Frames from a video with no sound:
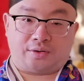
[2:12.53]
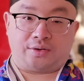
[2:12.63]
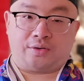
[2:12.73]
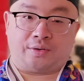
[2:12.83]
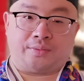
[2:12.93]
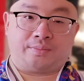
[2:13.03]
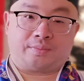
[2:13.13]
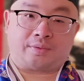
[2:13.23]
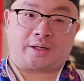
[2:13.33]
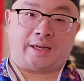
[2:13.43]
you
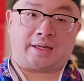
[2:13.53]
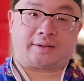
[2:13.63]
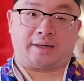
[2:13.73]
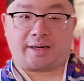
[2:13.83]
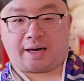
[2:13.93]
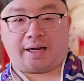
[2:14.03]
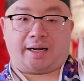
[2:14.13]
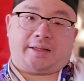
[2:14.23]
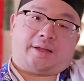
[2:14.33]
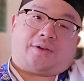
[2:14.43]
connect to the God,
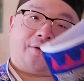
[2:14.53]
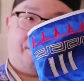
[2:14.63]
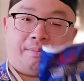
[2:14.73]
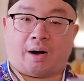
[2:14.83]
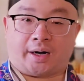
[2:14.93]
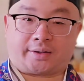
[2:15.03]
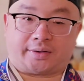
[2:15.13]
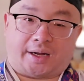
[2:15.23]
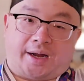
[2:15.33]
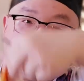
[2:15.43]
and then you mark the